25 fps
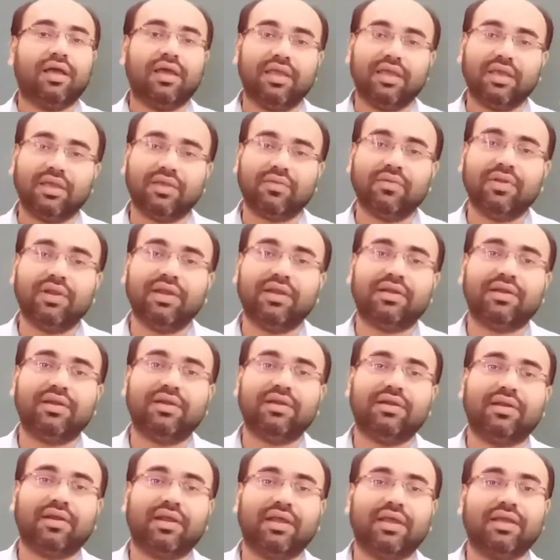
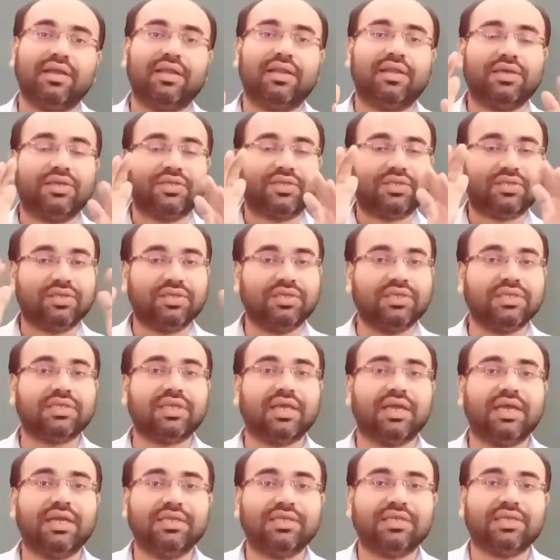equilateral triangle as three
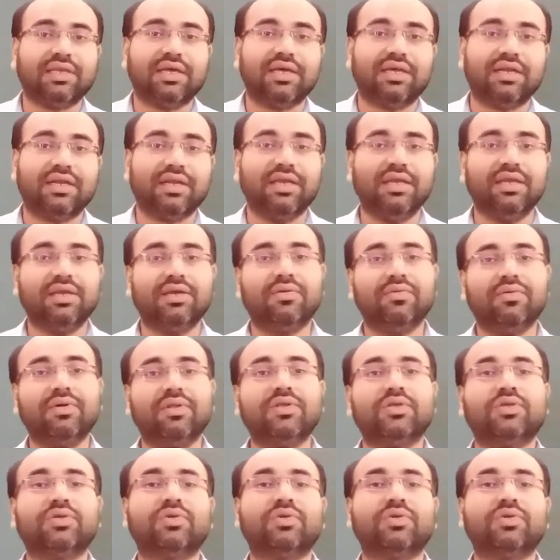sides are equal,